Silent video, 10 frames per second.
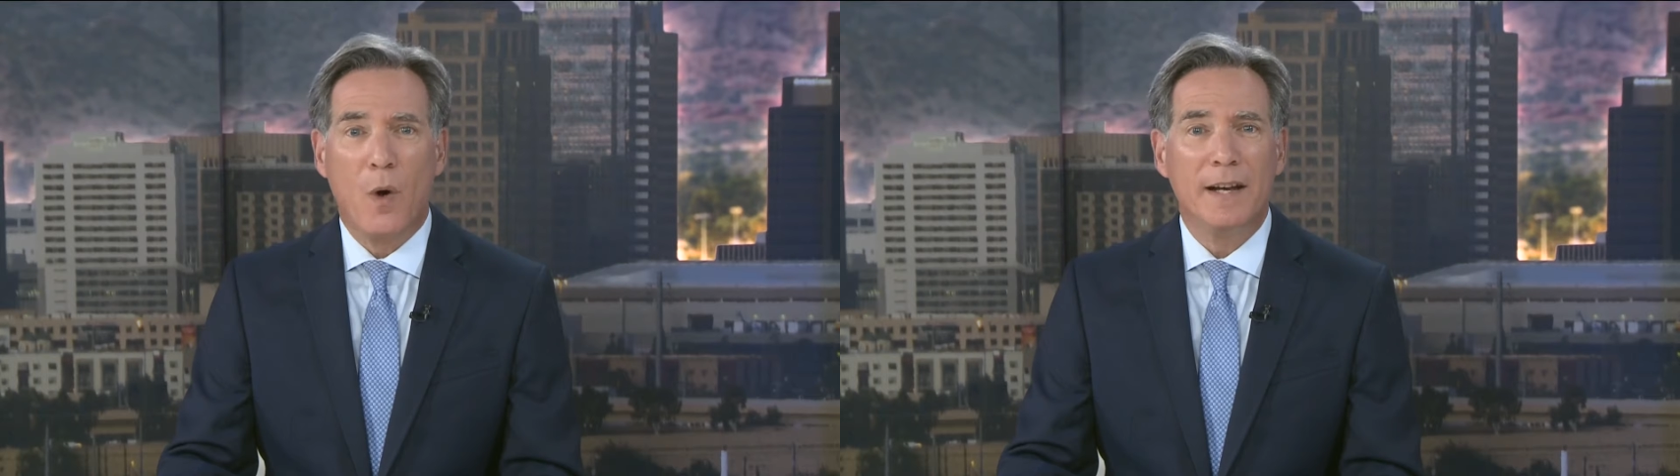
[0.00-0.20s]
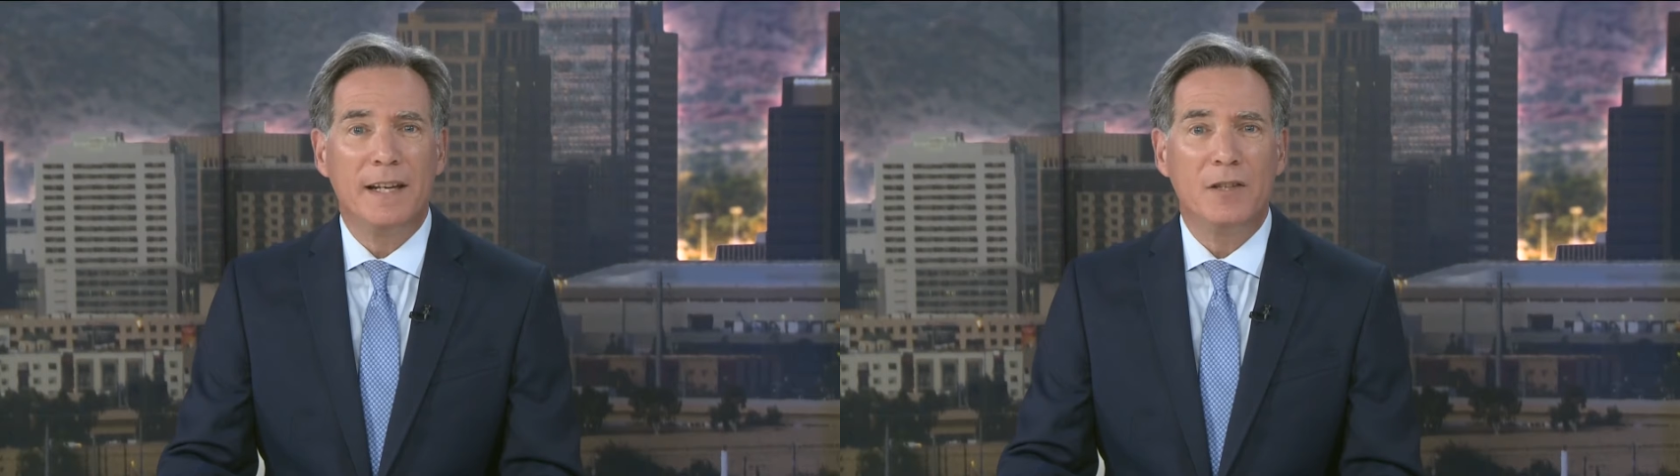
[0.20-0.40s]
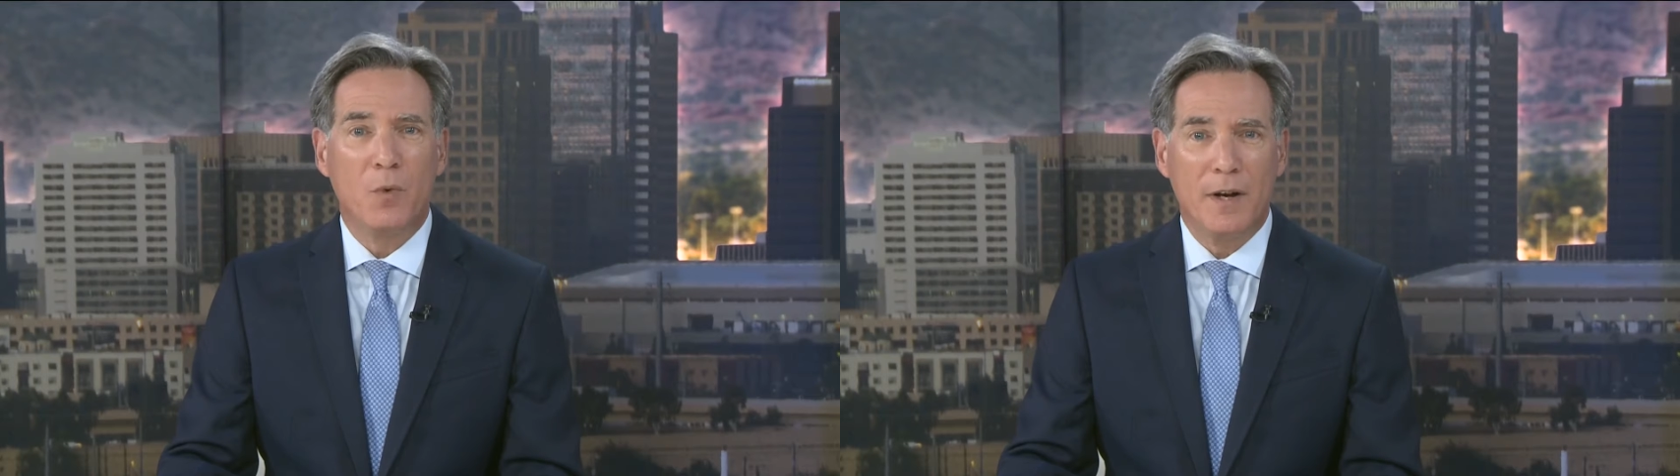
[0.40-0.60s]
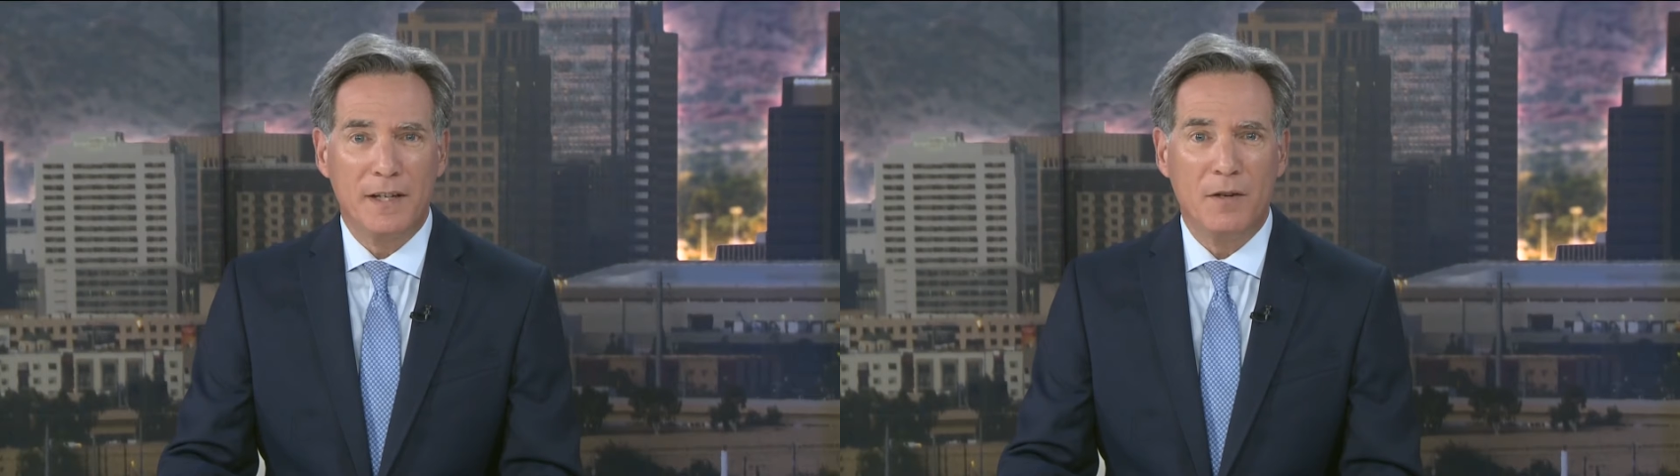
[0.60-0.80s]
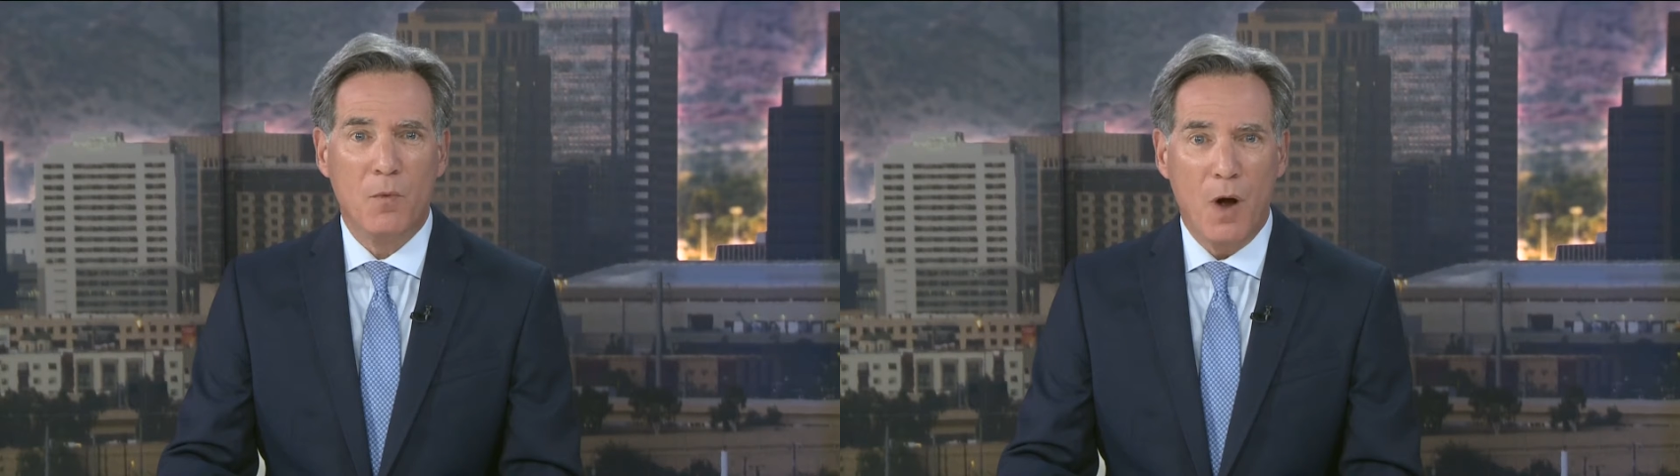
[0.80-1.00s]

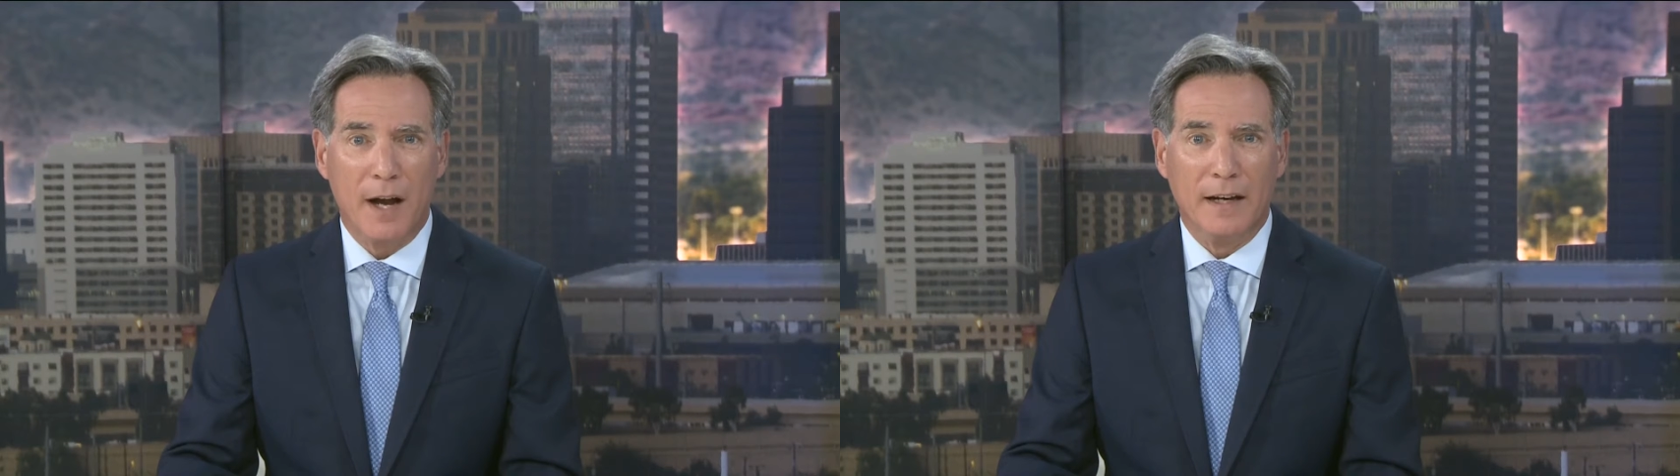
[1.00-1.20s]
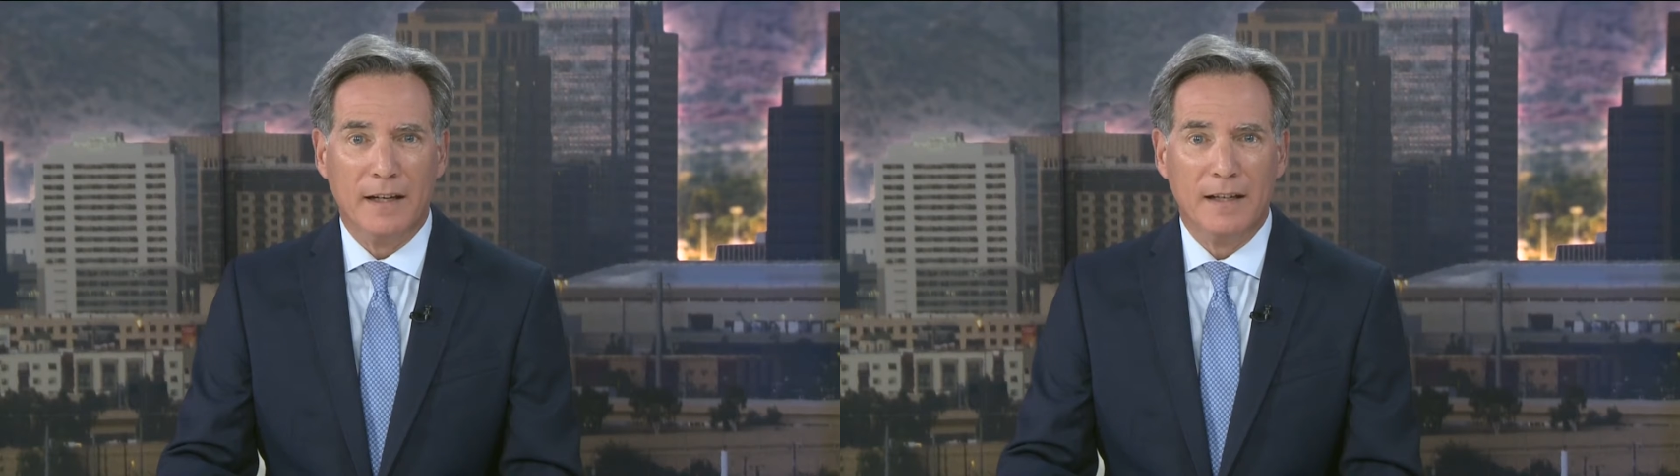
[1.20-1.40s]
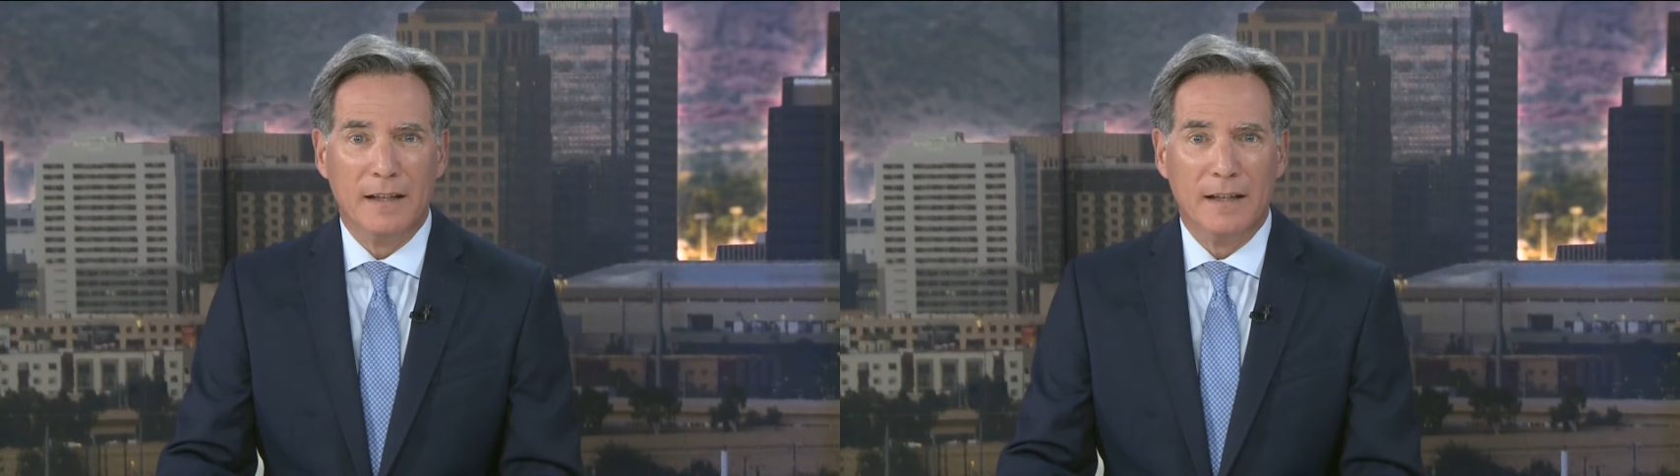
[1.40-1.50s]
2021.